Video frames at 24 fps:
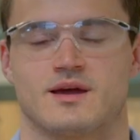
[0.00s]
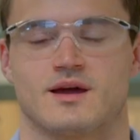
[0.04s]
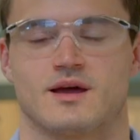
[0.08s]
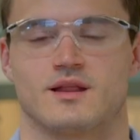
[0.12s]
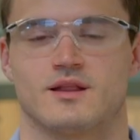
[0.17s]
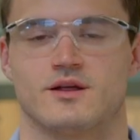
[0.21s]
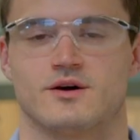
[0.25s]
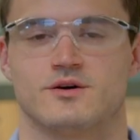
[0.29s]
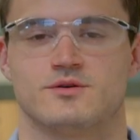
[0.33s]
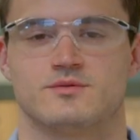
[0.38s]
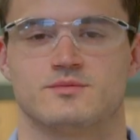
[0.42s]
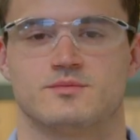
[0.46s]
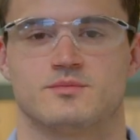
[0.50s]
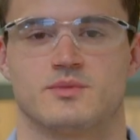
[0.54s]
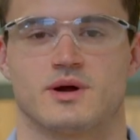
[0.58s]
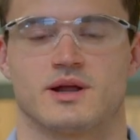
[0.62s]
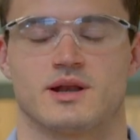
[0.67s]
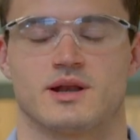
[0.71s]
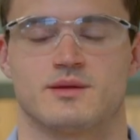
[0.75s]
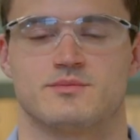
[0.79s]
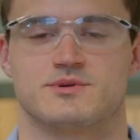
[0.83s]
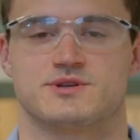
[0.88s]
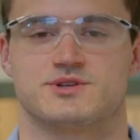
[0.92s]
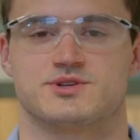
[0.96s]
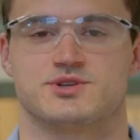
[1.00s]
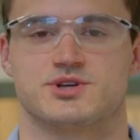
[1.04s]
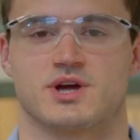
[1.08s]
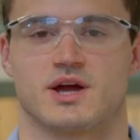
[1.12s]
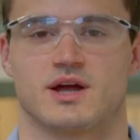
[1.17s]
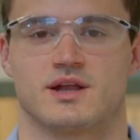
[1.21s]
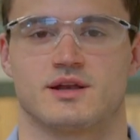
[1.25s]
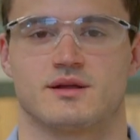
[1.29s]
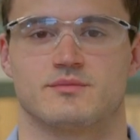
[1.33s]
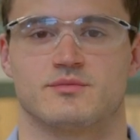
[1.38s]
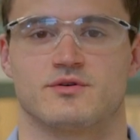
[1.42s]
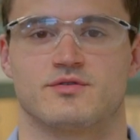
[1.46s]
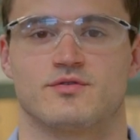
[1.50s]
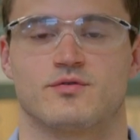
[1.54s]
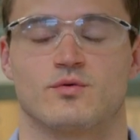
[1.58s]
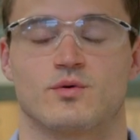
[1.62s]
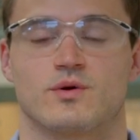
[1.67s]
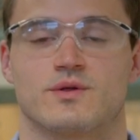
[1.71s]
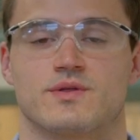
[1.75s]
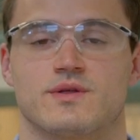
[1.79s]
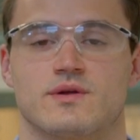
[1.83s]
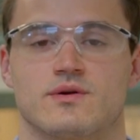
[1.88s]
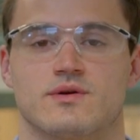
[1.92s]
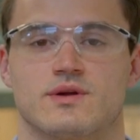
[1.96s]
Hello, my name is John. I'm a
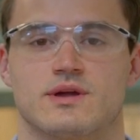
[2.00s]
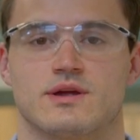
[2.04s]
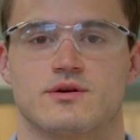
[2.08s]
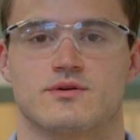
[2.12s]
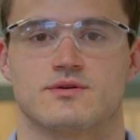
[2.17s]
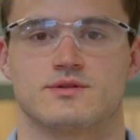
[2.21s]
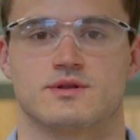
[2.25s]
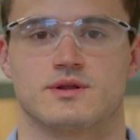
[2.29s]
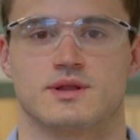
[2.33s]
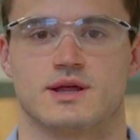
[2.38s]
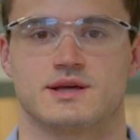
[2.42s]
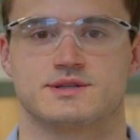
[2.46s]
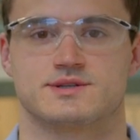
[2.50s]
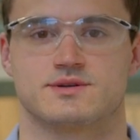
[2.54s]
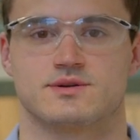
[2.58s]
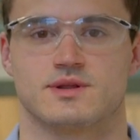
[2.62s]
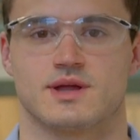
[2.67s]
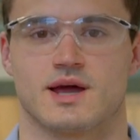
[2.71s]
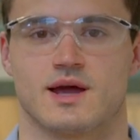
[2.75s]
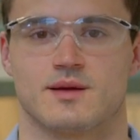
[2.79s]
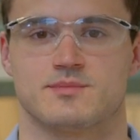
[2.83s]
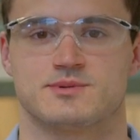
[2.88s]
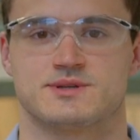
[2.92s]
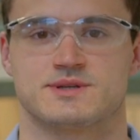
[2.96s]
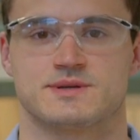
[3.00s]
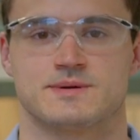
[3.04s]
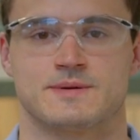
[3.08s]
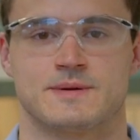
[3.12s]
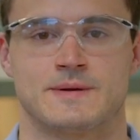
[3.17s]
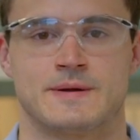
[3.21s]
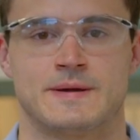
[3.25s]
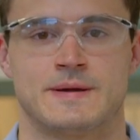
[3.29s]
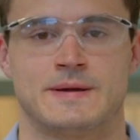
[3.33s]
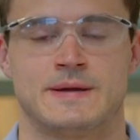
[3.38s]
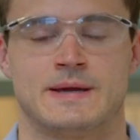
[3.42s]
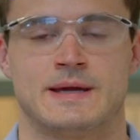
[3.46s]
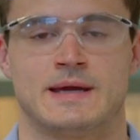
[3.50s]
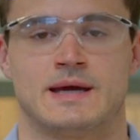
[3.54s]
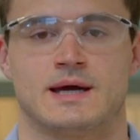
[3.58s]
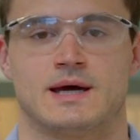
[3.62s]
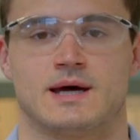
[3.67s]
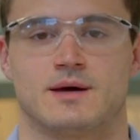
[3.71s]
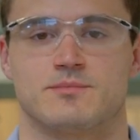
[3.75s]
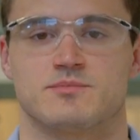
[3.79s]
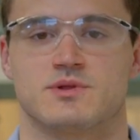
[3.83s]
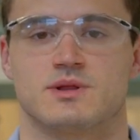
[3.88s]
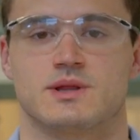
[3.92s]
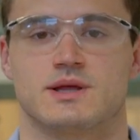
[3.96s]
fourth year here in the Lesser Labs.
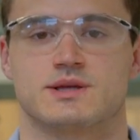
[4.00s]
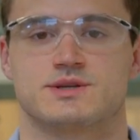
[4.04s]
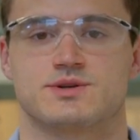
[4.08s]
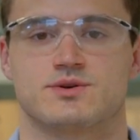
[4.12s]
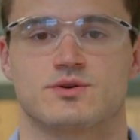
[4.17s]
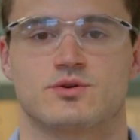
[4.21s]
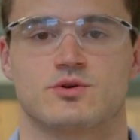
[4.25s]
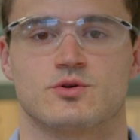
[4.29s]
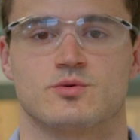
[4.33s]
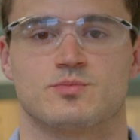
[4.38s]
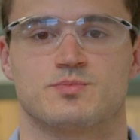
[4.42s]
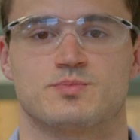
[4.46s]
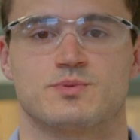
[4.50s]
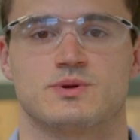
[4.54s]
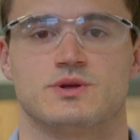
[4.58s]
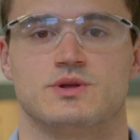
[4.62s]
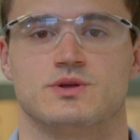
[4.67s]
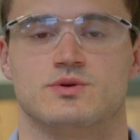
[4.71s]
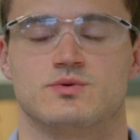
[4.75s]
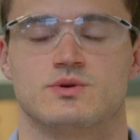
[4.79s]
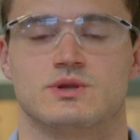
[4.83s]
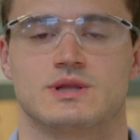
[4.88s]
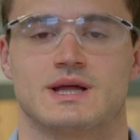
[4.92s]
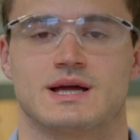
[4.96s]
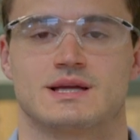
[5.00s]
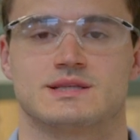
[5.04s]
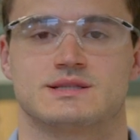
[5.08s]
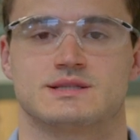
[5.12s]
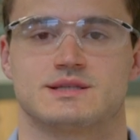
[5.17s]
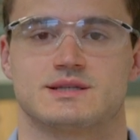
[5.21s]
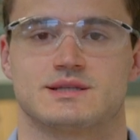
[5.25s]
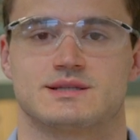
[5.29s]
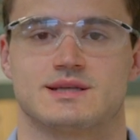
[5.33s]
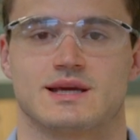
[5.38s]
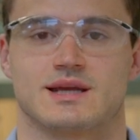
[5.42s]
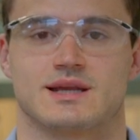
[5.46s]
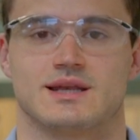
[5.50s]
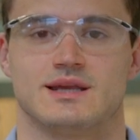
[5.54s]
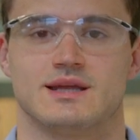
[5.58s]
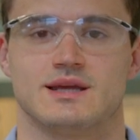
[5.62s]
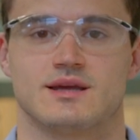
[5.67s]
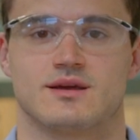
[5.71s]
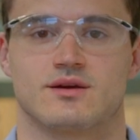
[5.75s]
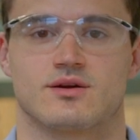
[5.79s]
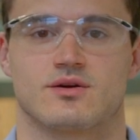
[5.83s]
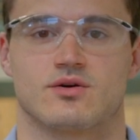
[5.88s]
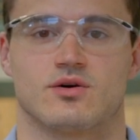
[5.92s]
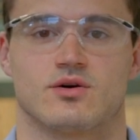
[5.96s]
Um, the Lesser Group utilizes a
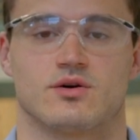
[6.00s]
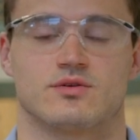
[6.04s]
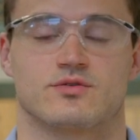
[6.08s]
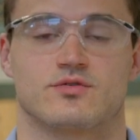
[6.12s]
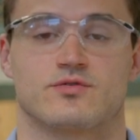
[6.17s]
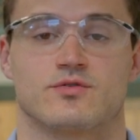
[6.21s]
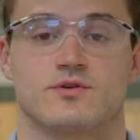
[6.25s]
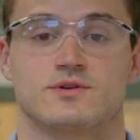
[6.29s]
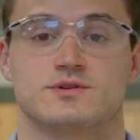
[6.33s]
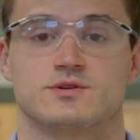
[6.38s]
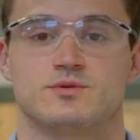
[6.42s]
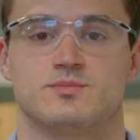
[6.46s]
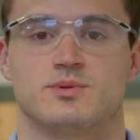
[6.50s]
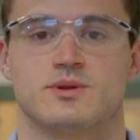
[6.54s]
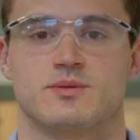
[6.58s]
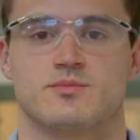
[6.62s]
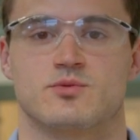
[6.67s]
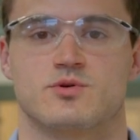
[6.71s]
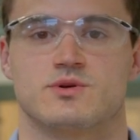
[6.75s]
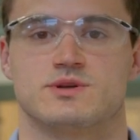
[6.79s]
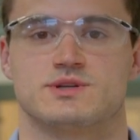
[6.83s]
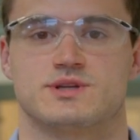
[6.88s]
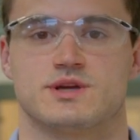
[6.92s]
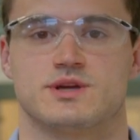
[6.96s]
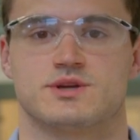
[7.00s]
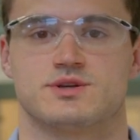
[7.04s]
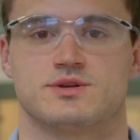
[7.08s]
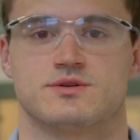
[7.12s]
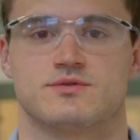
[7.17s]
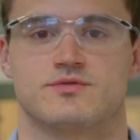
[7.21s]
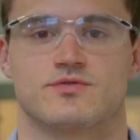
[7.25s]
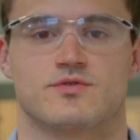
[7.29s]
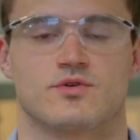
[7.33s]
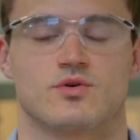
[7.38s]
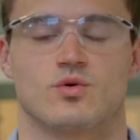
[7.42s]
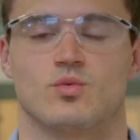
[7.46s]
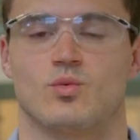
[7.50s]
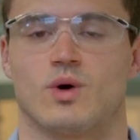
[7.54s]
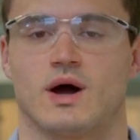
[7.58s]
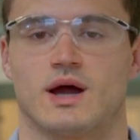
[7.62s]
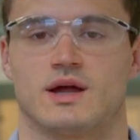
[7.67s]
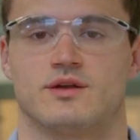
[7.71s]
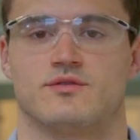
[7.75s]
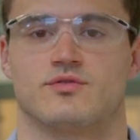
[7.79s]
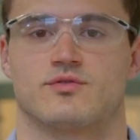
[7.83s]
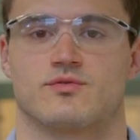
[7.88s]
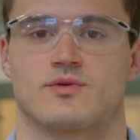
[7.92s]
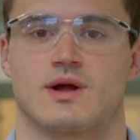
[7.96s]
technique called frontal polymerization for a
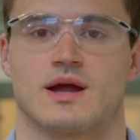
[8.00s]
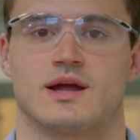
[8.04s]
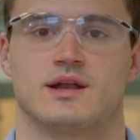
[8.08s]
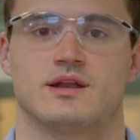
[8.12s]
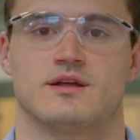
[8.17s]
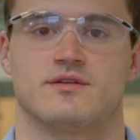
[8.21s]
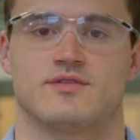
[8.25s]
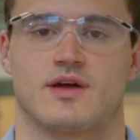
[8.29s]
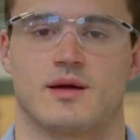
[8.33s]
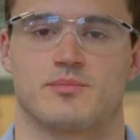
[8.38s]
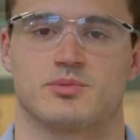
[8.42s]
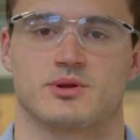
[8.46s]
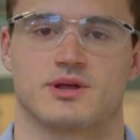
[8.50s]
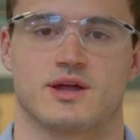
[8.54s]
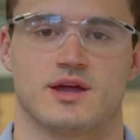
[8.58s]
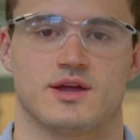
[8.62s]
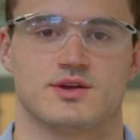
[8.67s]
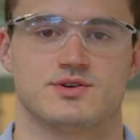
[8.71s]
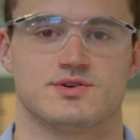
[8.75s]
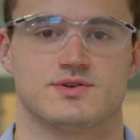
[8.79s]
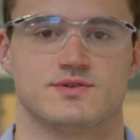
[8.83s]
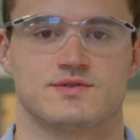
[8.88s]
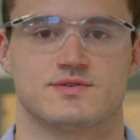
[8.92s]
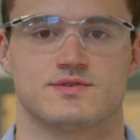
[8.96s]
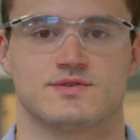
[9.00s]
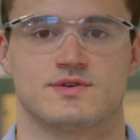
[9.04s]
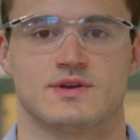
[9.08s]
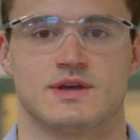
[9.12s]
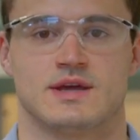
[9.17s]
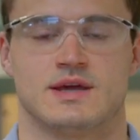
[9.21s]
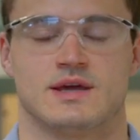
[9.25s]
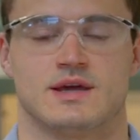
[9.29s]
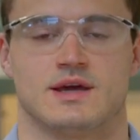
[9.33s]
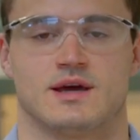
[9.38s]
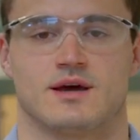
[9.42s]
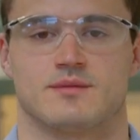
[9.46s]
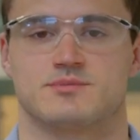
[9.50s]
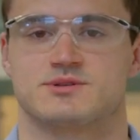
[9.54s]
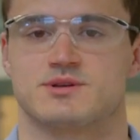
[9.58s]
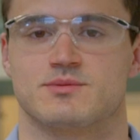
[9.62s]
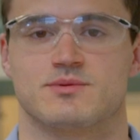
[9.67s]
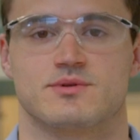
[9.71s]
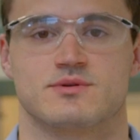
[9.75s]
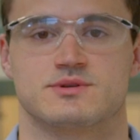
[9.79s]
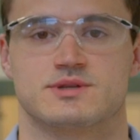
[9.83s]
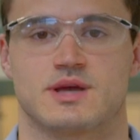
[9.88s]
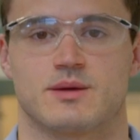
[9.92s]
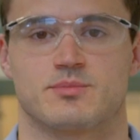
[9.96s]
wide variety of applications. Um,
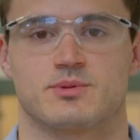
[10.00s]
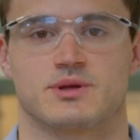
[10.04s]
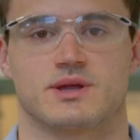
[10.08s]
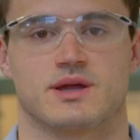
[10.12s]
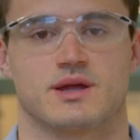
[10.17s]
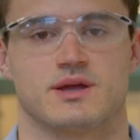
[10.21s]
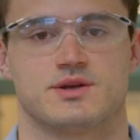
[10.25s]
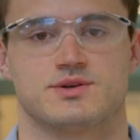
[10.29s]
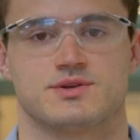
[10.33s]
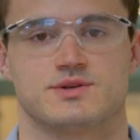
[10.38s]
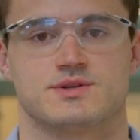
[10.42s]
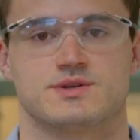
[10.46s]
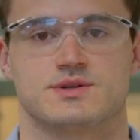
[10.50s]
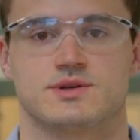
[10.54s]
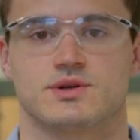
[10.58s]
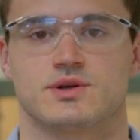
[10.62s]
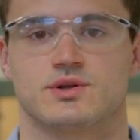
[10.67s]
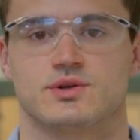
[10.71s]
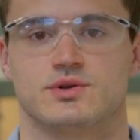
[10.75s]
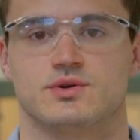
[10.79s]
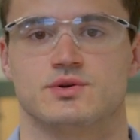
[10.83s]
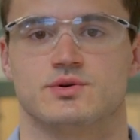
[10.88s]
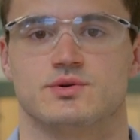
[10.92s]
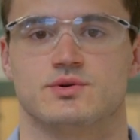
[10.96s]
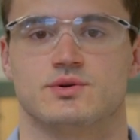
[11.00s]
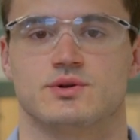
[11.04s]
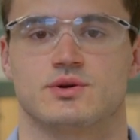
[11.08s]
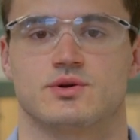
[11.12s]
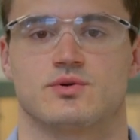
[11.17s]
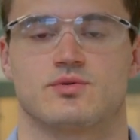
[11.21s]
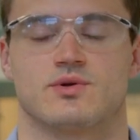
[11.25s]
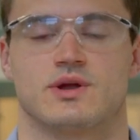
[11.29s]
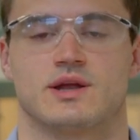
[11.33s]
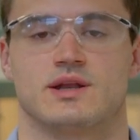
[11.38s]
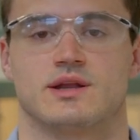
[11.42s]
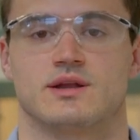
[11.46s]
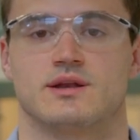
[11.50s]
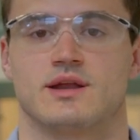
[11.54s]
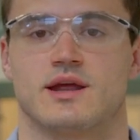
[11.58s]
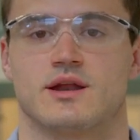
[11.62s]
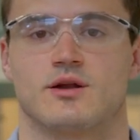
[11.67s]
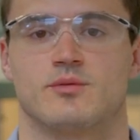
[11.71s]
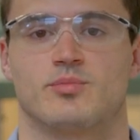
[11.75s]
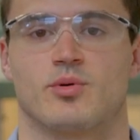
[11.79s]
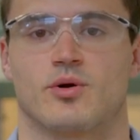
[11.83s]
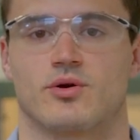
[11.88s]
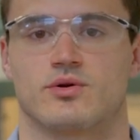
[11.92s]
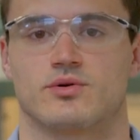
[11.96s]
some of those applications include creating
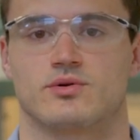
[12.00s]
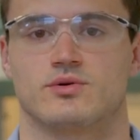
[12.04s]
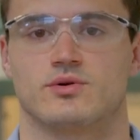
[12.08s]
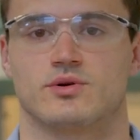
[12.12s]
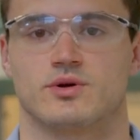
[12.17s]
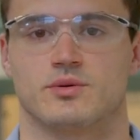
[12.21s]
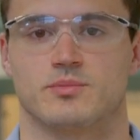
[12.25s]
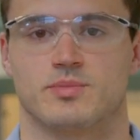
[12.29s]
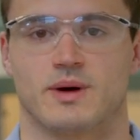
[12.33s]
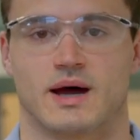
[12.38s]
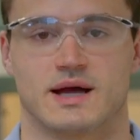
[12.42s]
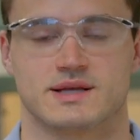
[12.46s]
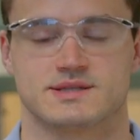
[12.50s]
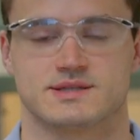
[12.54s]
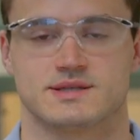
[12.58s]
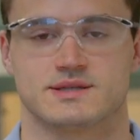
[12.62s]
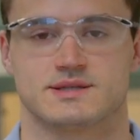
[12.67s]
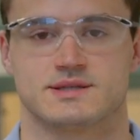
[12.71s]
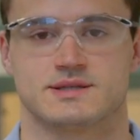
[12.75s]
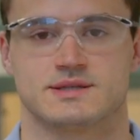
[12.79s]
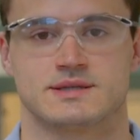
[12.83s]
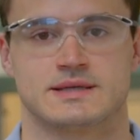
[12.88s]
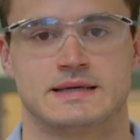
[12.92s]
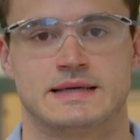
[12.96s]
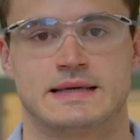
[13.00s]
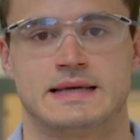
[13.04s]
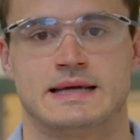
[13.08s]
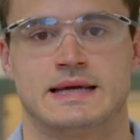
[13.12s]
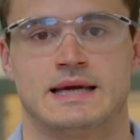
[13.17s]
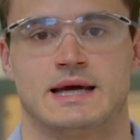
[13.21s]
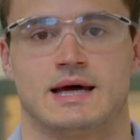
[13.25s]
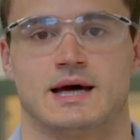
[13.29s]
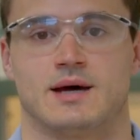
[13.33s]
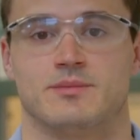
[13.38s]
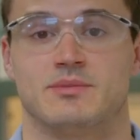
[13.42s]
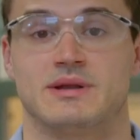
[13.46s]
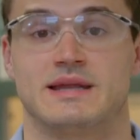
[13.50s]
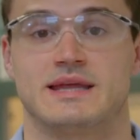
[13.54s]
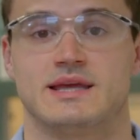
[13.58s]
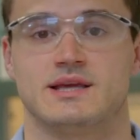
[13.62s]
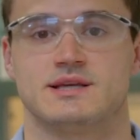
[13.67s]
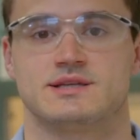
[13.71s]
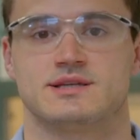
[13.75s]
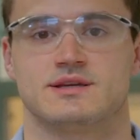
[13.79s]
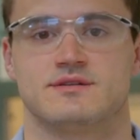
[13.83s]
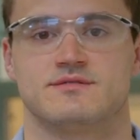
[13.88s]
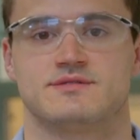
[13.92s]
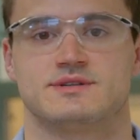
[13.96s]
nanoparticle composites, um,
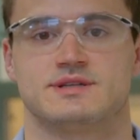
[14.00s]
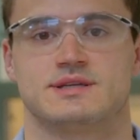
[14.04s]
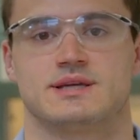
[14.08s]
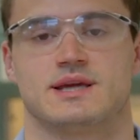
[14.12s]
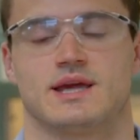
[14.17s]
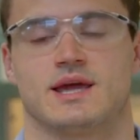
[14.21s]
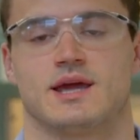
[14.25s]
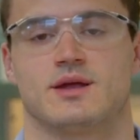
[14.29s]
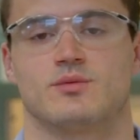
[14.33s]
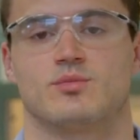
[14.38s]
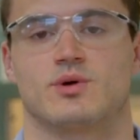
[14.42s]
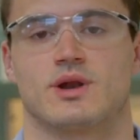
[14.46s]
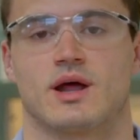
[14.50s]
adhesives, and